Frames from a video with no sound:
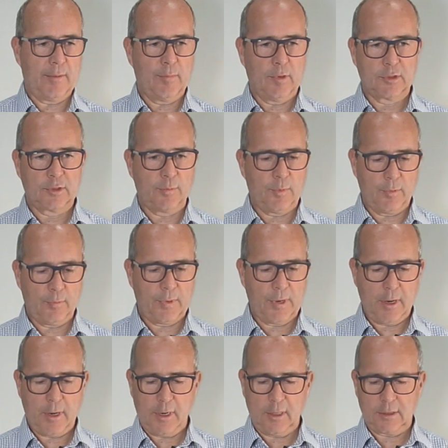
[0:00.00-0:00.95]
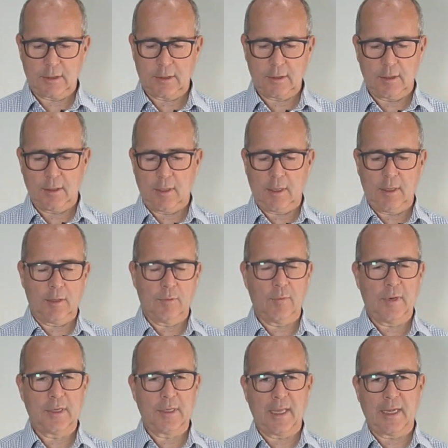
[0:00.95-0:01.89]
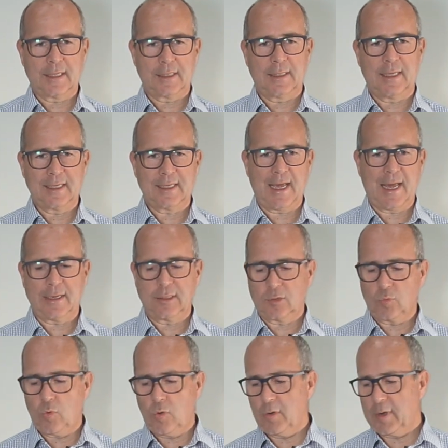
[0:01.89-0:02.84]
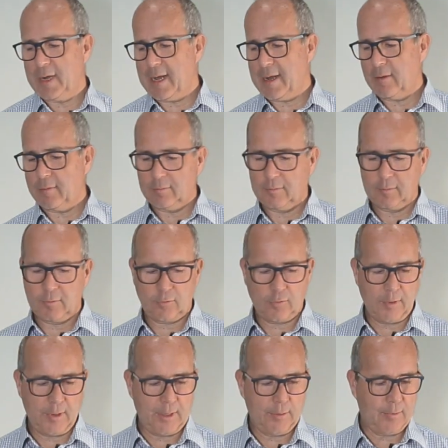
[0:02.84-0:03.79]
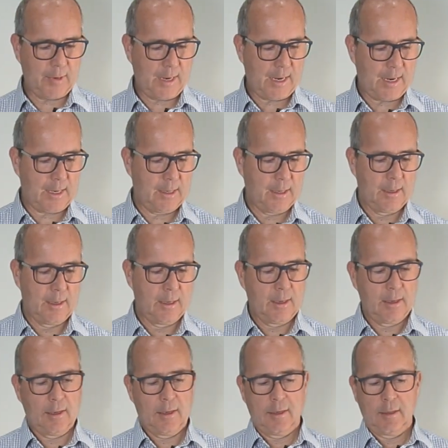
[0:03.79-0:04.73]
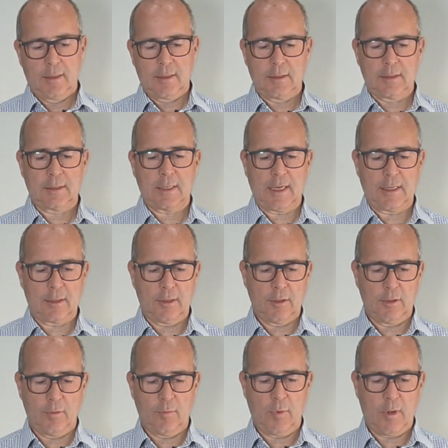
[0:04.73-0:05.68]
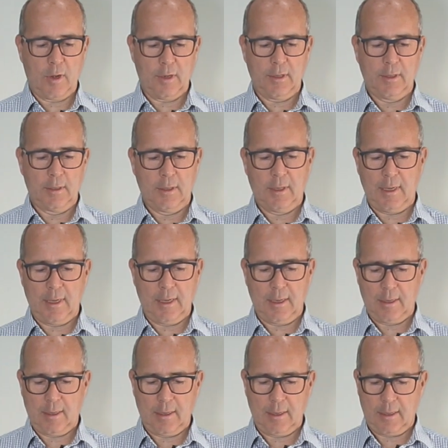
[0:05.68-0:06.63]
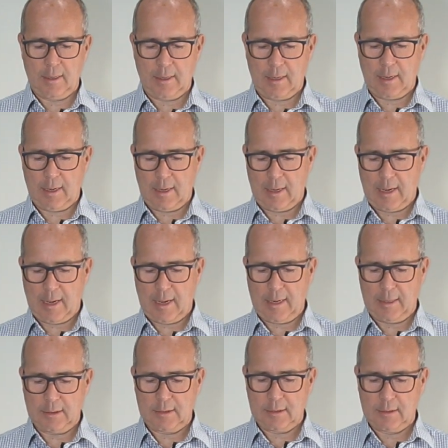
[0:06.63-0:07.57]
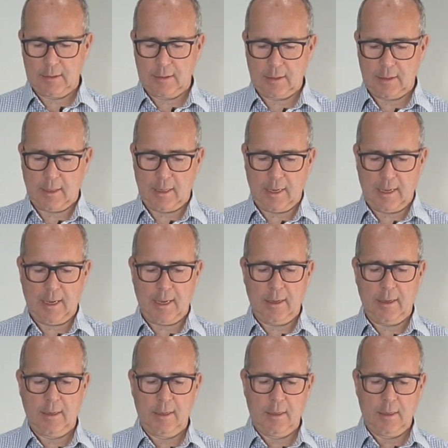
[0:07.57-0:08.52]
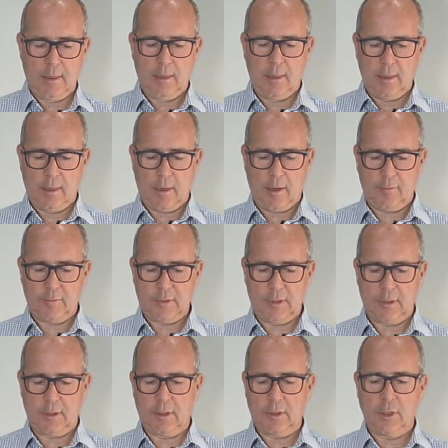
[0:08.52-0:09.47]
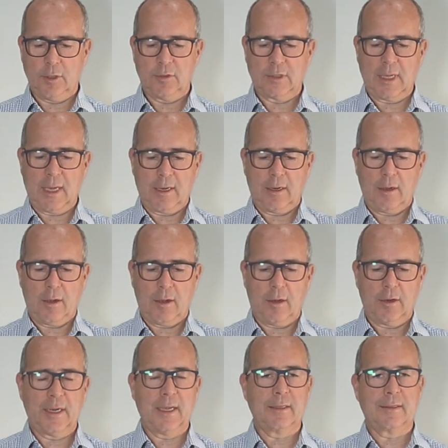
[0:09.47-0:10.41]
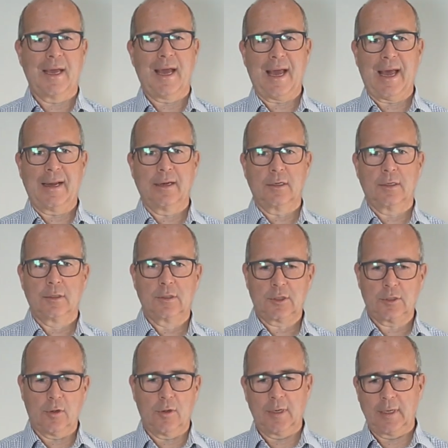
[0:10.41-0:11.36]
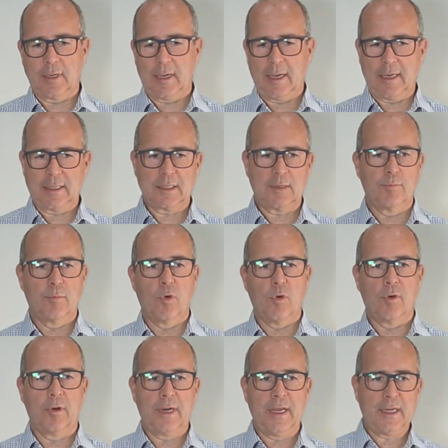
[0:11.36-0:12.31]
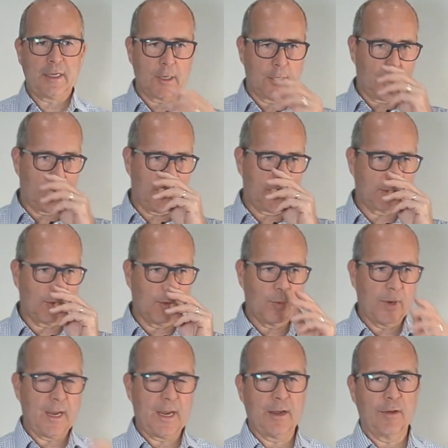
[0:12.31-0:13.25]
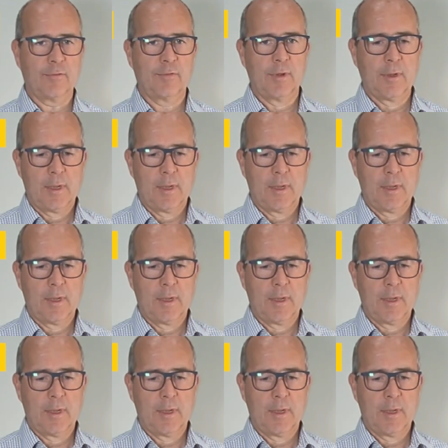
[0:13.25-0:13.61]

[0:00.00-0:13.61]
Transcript: multiple pairs. When this hand's worn out, throw it away, take another one, and obviously you can use that on either hand. So it's a more economical way of